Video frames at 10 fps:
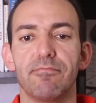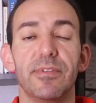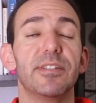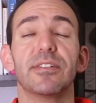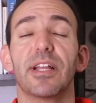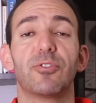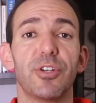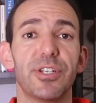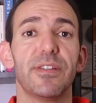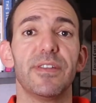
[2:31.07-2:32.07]
it's an
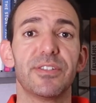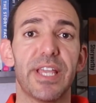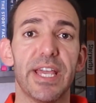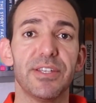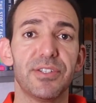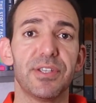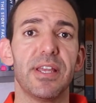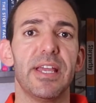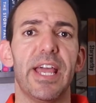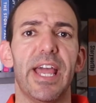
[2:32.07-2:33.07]
electrician in this case,
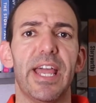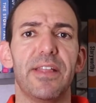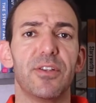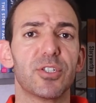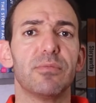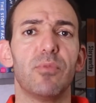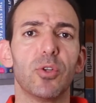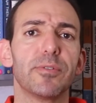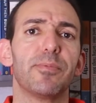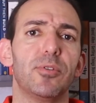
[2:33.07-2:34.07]
and there's a
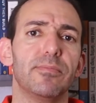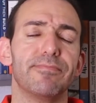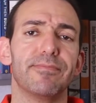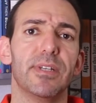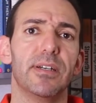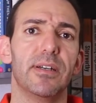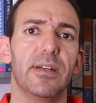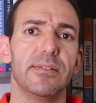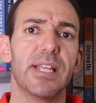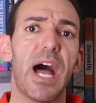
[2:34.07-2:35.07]
multiple
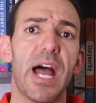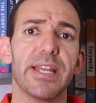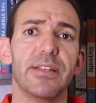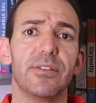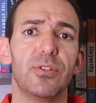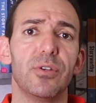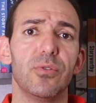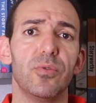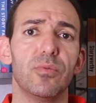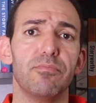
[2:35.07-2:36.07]
tied
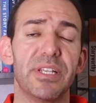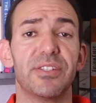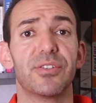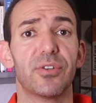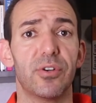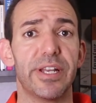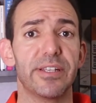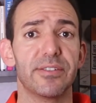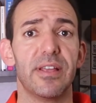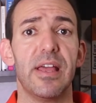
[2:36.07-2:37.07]
to business
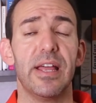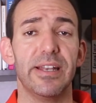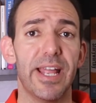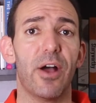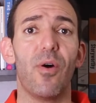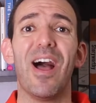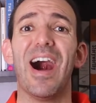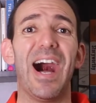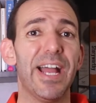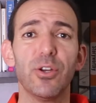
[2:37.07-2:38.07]
earnings. Now,
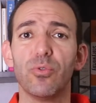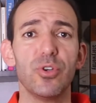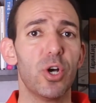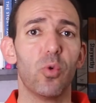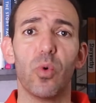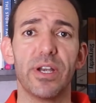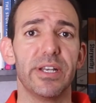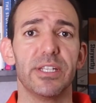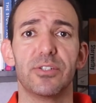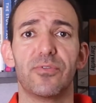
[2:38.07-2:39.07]
I don't know what it
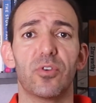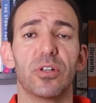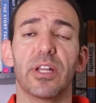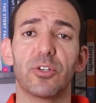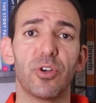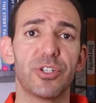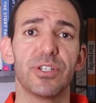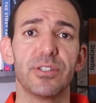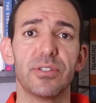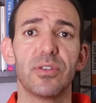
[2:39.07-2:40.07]
is for
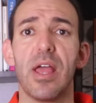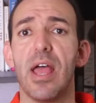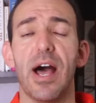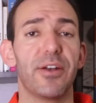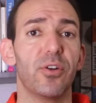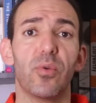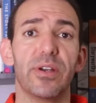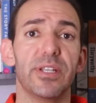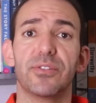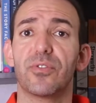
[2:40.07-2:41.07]
electricians. I don't know what
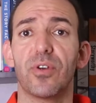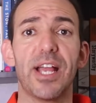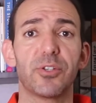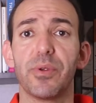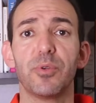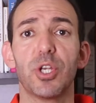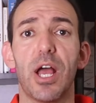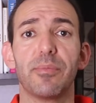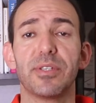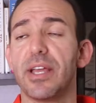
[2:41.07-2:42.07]
it is for ice cream
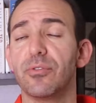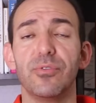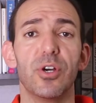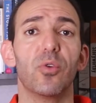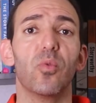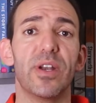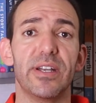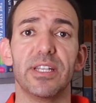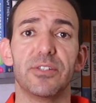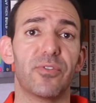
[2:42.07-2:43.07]
shops. I don't know what it
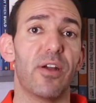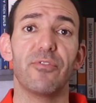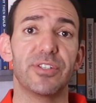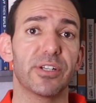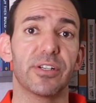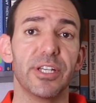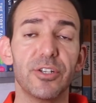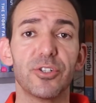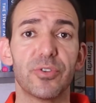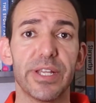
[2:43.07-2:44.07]
is for every single
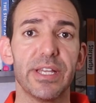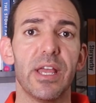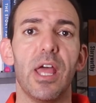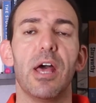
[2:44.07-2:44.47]
industry.